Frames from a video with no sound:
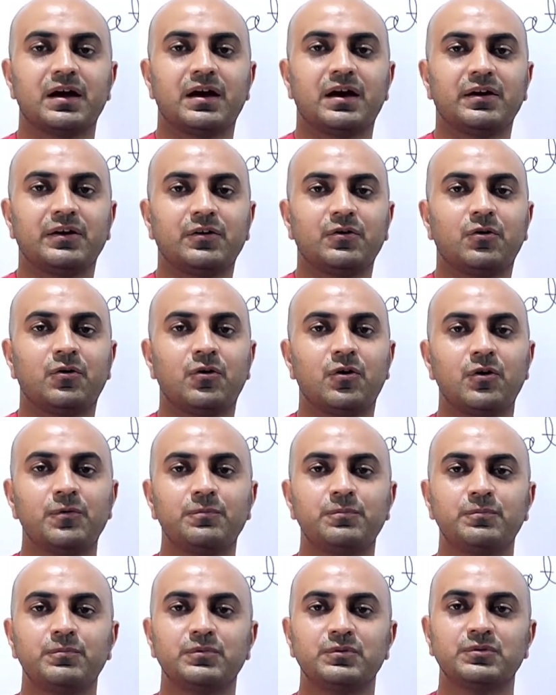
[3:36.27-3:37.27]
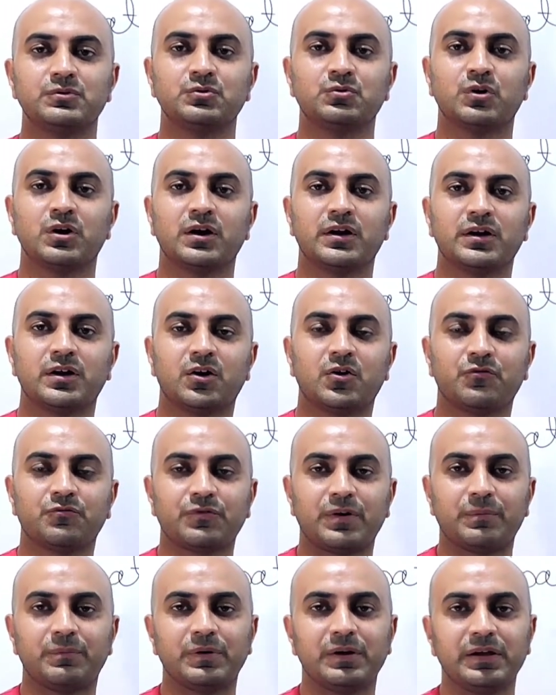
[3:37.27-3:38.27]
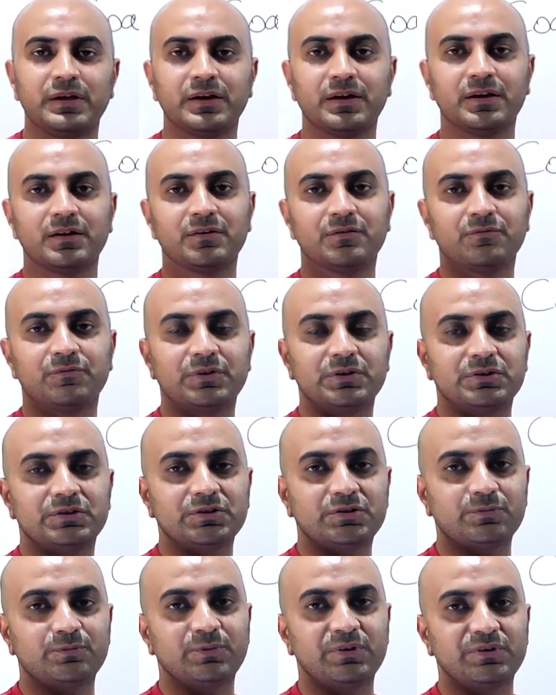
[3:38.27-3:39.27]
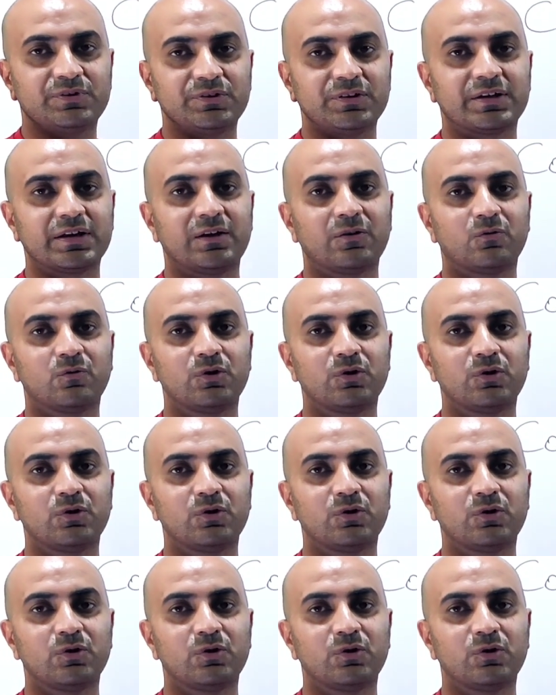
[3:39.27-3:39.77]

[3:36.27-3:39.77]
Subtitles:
I hope you are now familiar with this basic